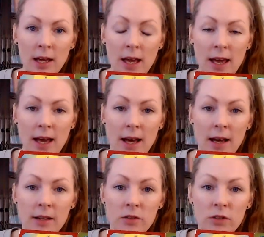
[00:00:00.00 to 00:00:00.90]

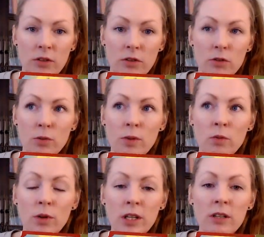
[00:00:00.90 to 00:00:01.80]
and you've been
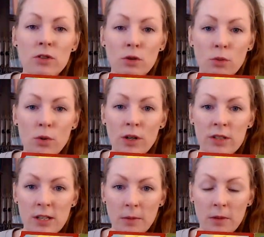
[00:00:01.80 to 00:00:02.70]
working towards
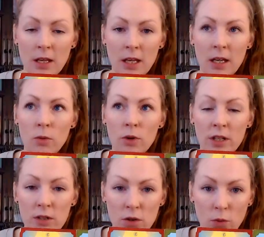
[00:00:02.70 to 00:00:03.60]
something and
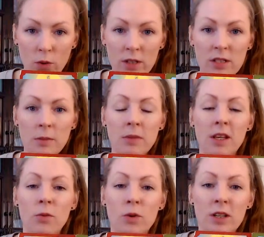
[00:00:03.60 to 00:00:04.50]
working towards something
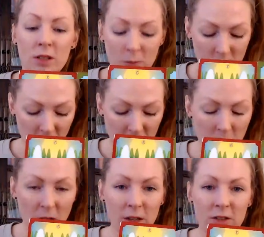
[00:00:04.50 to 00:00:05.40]
and working building
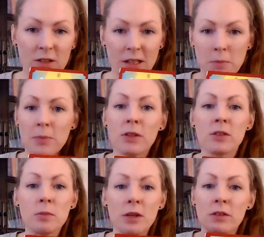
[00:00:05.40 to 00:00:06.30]
blocks, like building